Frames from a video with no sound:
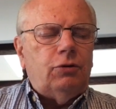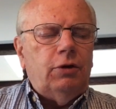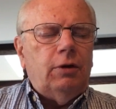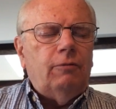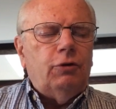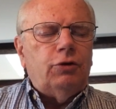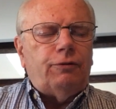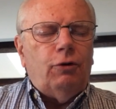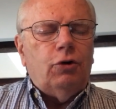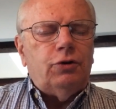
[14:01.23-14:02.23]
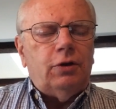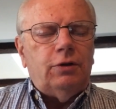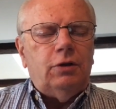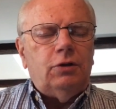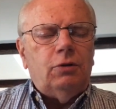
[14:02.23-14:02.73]
3. Verse 4
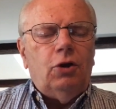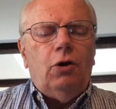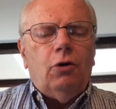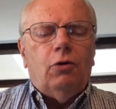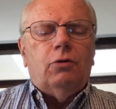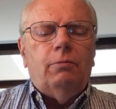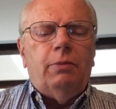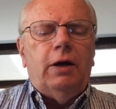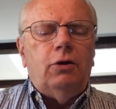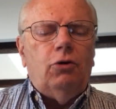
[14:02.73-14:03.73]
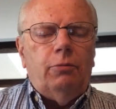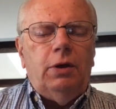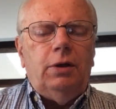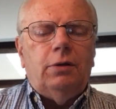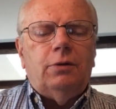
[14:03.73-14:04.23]
says this No, by no
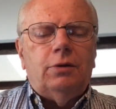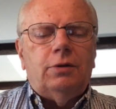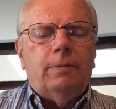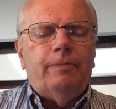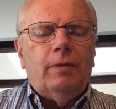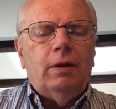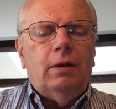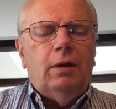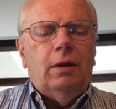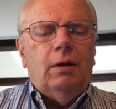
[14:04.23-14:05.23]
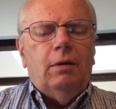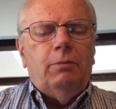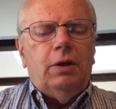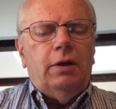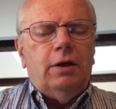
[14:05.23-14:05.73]
means.
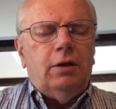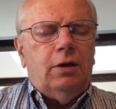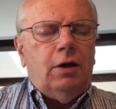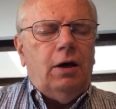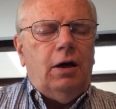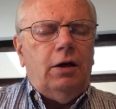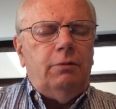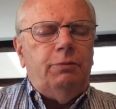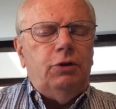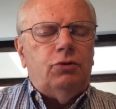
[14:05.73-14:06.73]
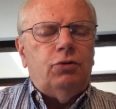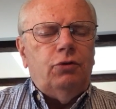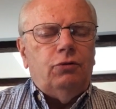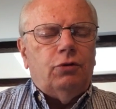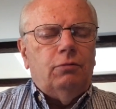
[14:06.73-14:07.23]
But let God be
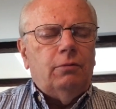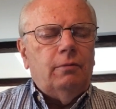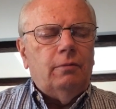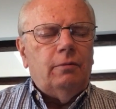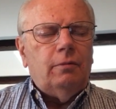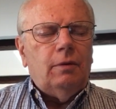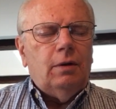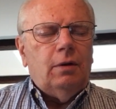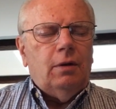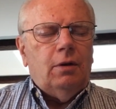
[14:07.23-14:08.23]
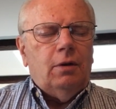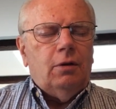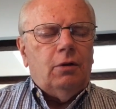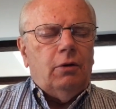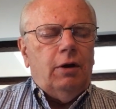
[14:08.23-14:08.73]
truth,
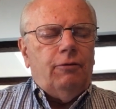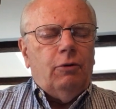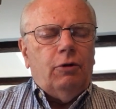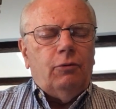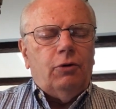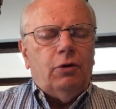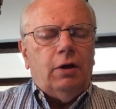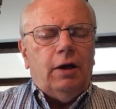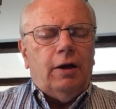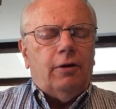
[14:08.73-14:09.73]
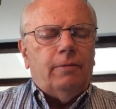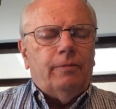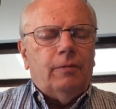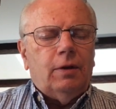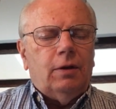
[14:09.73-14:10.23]
though everyone were a liar.
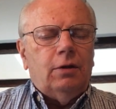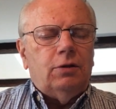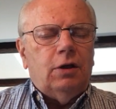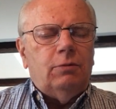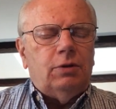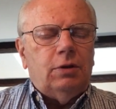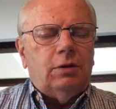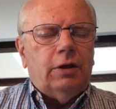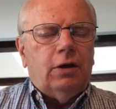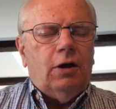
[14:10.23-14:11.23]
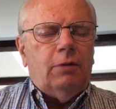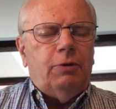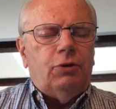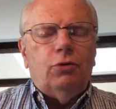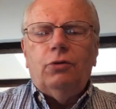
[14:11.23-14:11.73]
King James says, Let God
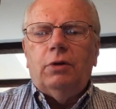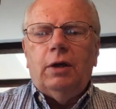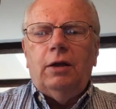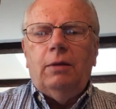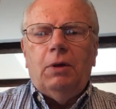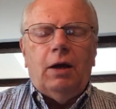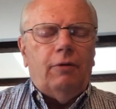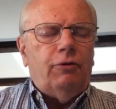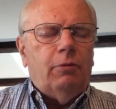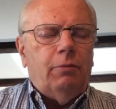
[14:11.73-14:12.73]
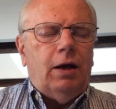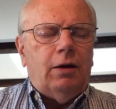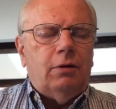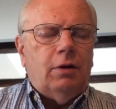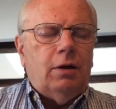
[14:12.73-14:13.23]
be true and any, every
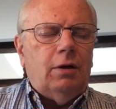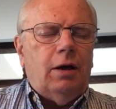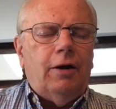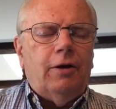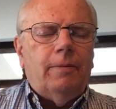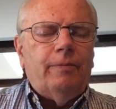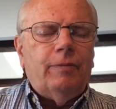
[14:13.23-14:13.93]
man a liar.